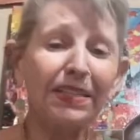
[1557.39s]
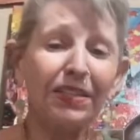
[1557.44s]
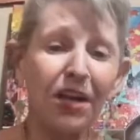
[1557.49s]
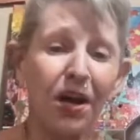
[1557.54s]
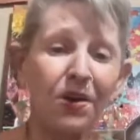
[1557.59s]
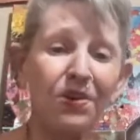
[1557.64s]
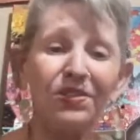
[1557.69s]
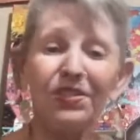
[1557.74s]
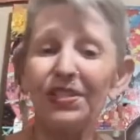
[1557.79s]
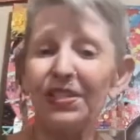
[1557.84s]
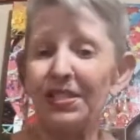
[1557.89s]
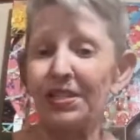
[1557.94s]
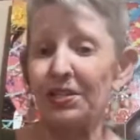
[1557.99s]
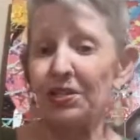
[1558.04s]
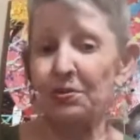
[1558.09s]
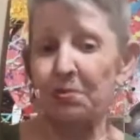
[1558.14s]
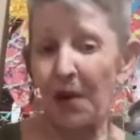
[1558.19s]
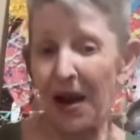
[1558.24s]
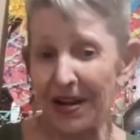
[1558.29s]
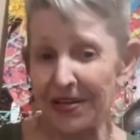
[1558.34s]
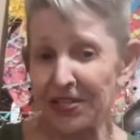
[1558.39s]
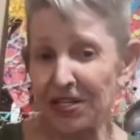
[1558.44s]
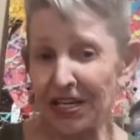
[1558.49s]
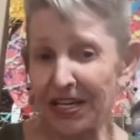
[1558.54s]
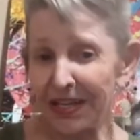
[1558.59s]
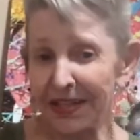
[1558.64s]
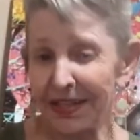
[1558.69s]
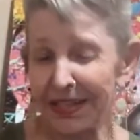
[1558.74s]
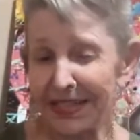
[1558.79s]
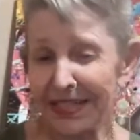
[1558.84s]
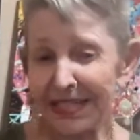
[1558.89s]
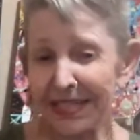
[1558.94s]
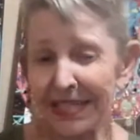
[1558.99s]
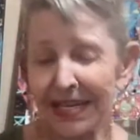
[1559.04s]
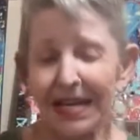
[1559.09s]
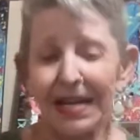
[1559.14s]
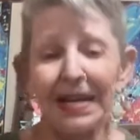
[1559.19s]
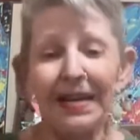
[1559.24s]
knows that's watching this.